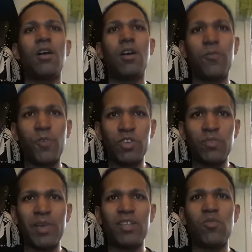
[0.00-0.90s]
Uh,
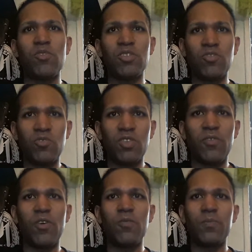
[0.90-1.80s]
versus Mandy Rose and Sonya
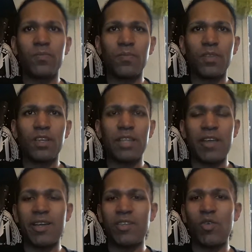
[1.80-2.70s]
Deville.
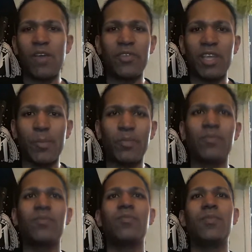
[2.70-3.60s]
Thank God they don't have a name
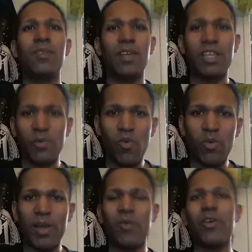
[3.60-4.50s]
anymore,
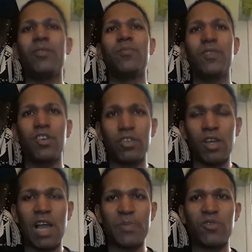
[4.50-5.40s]
by the way, because
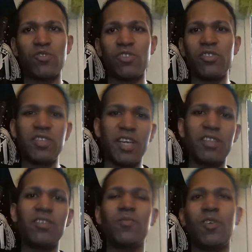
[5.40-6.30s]
uh, Absolution is
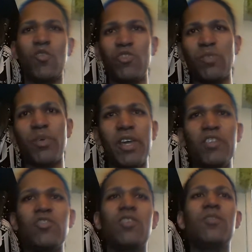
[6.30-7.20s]
dead, according to Paige